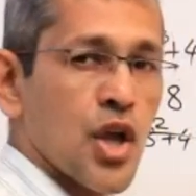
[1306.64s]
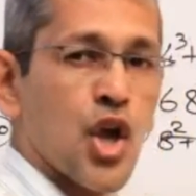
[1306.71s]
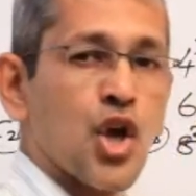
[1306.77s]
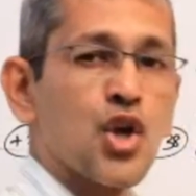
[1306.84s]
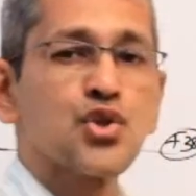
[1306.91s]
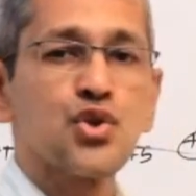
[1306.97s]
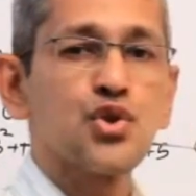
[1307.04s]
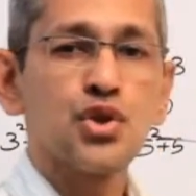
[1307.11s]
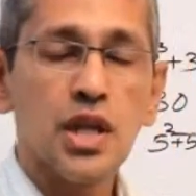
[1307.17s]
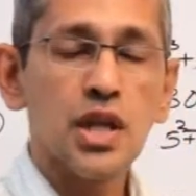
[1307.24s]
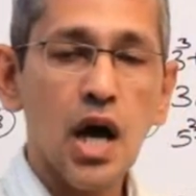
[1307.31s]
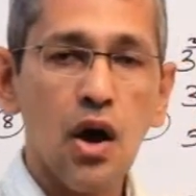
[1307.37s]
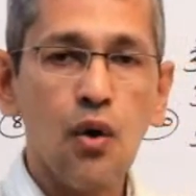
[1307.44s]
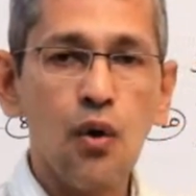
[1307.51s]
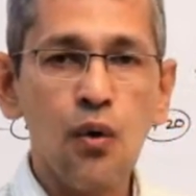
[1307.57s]
So
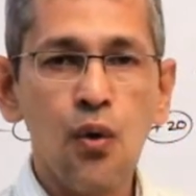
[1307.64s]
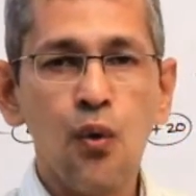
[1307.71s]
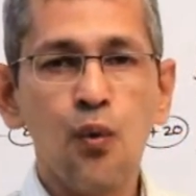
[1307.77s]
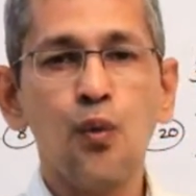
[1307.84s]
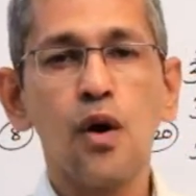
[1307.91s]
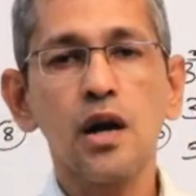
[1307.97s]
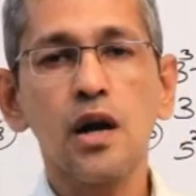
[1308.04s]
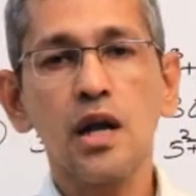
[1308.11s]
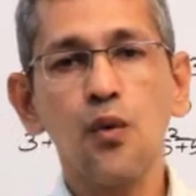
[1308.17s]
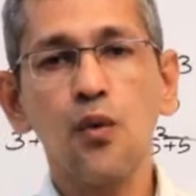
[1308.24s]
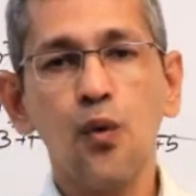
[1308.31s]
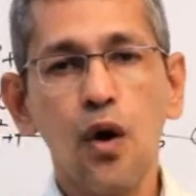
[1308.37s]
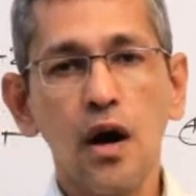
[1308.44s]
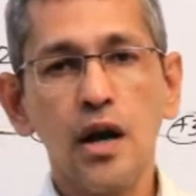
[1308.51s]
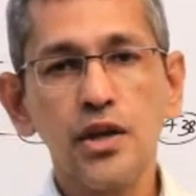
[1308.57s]
now what I
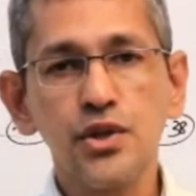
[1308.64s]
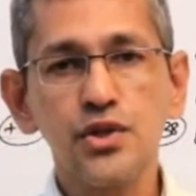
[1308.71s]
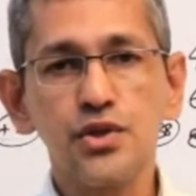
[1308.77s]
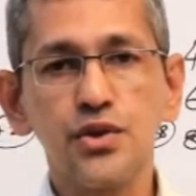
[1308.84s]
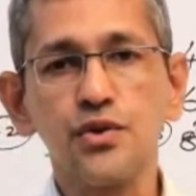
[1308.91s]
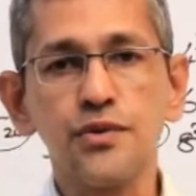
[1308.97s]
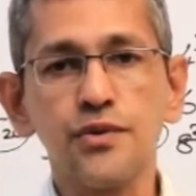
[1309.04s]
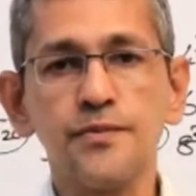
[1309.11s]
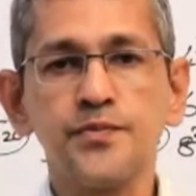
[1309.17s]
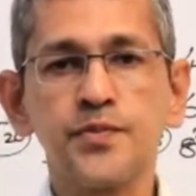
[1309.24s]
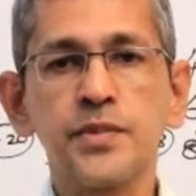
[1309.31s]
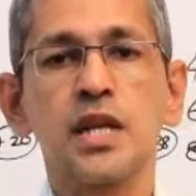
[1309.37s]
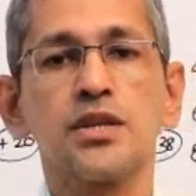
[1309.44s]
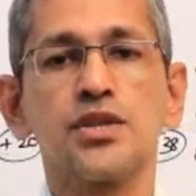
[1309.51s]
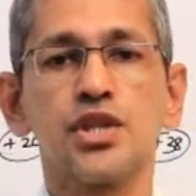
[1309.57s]
want you to do,
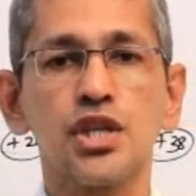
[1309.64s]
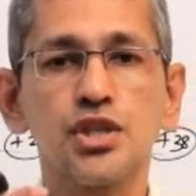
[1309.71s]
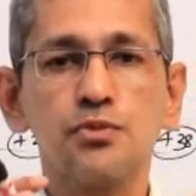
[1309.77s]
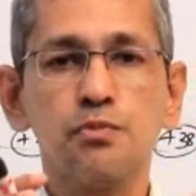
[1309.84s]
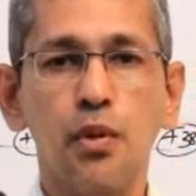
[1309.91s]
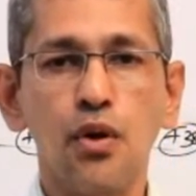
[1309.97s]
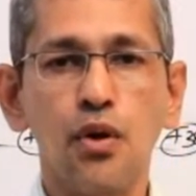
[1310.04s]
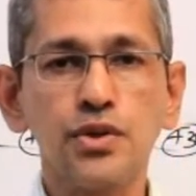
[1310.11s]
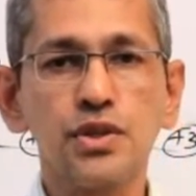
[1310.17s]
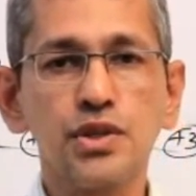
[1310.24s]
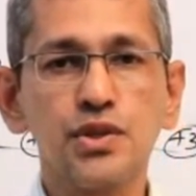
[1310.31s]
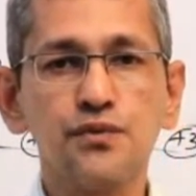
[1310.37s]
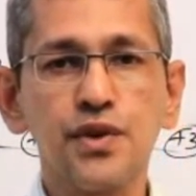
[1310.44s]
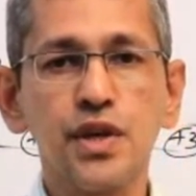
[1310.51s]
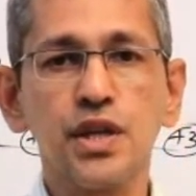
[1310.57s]
just pause
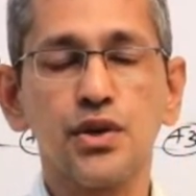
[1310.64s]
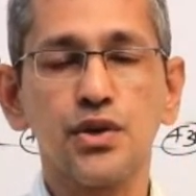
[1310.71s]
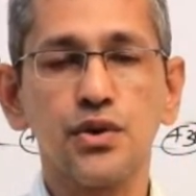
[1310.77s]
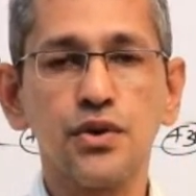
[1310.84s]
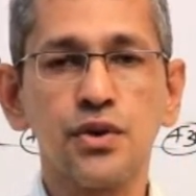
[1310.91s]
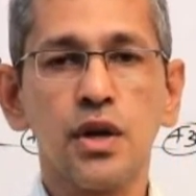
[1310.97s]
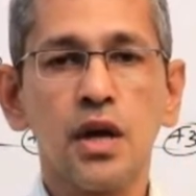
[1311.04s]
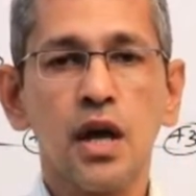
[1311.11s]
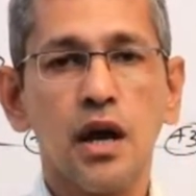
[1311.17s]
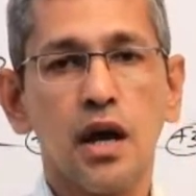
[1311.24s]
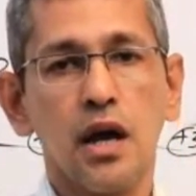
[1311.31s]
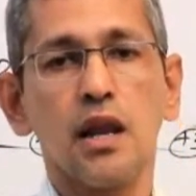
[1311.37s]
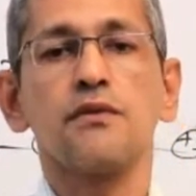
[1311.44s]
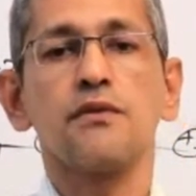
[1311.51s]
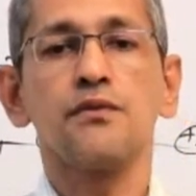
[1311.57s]
this video.
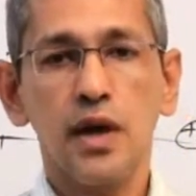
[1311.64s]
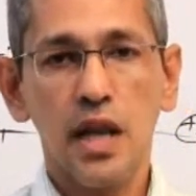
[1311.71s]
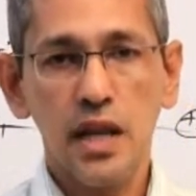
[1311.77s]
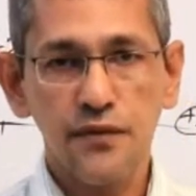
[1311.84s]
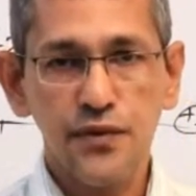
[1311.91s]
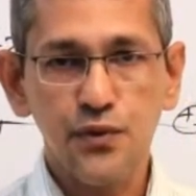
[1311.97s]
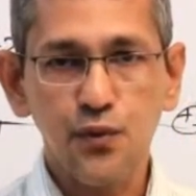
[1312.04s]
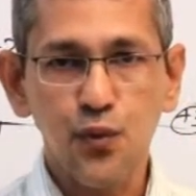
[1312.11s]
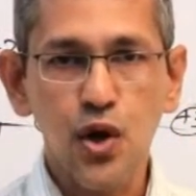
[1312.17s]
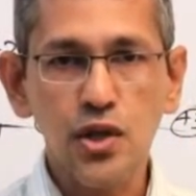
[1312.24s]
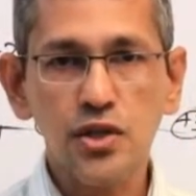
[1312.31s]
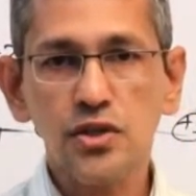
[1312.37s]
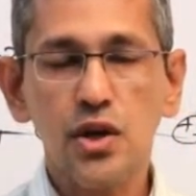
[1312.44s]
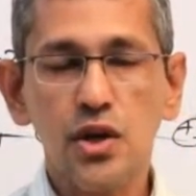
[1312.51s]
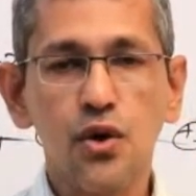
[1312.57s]
Well, if you
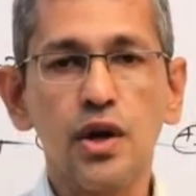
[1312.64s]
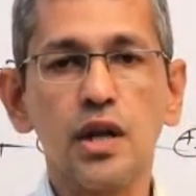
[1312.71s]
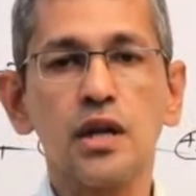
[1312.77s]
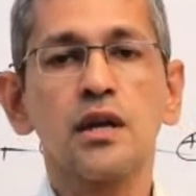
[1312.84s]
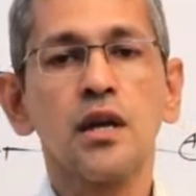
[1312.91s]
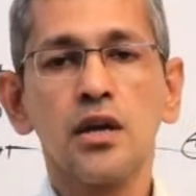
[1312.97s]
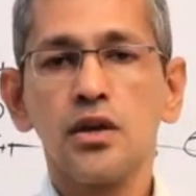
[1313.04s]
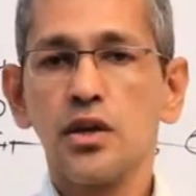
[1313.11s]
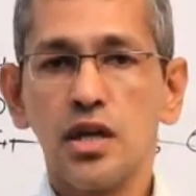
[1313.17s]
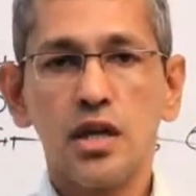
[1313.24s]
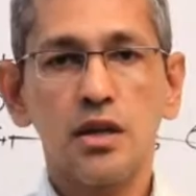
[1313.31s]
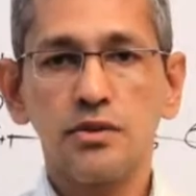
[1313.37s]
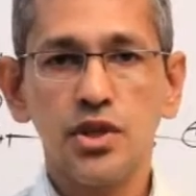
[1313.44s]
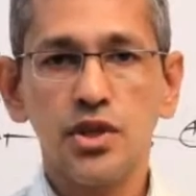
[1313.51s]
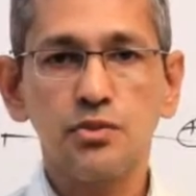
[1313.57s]
watch the recording, you
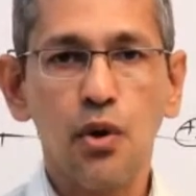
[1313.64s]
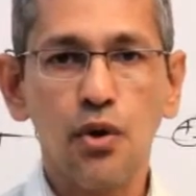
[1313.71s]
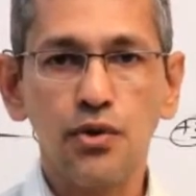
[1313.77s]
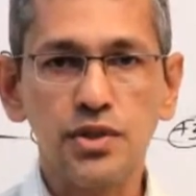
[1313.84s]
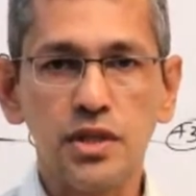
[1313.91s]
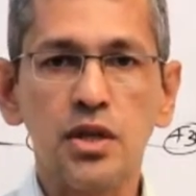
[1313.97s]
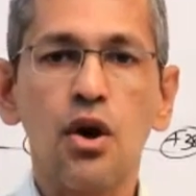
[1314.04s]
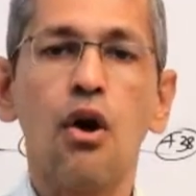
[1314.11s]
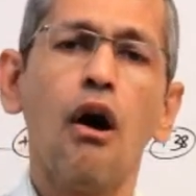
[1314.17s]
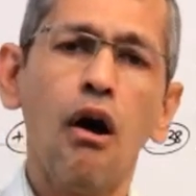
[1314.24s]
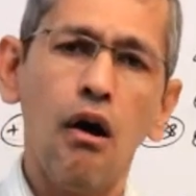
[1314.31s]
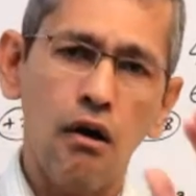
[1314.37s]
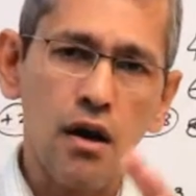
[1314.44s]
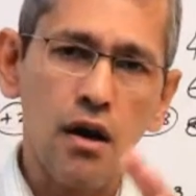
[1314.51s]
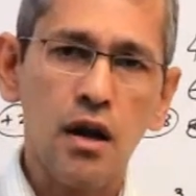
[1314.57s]
can just pause it.
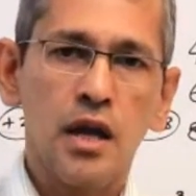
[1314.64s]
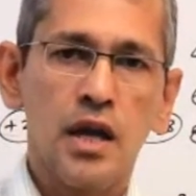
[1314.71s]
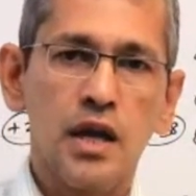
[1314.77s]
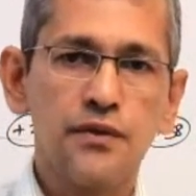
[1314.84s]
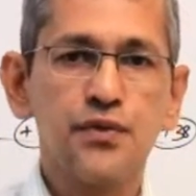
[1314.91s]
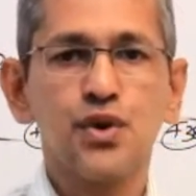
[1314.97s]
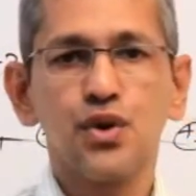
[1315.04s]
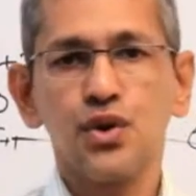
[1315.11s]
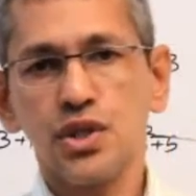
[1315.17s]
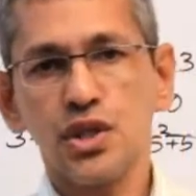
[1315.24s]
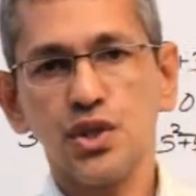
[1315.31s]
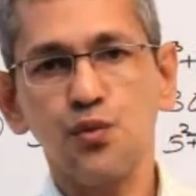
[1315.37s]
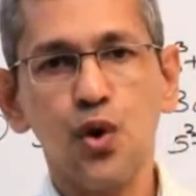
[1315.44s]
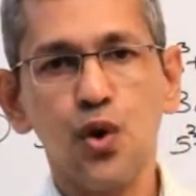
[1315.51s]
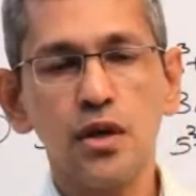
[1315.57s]
Or if you
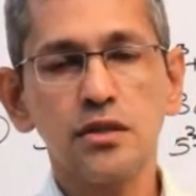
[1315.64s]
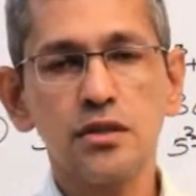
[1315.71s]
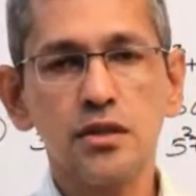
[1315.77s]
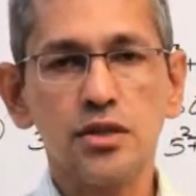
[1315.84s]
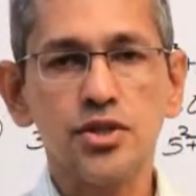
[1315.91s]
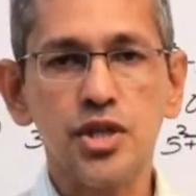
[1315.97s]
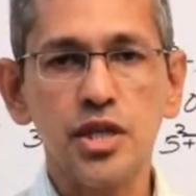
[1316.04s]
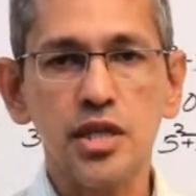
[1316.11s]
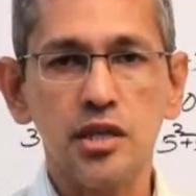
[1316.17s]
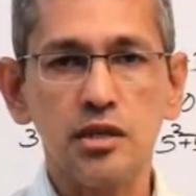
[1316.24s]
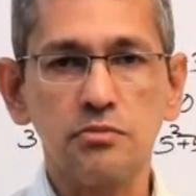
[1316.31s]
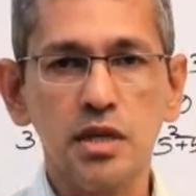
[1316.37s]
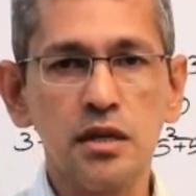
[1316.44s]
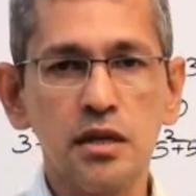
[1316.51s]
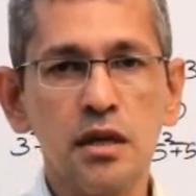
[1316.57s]
just watch the
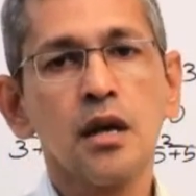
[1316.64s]
streaming,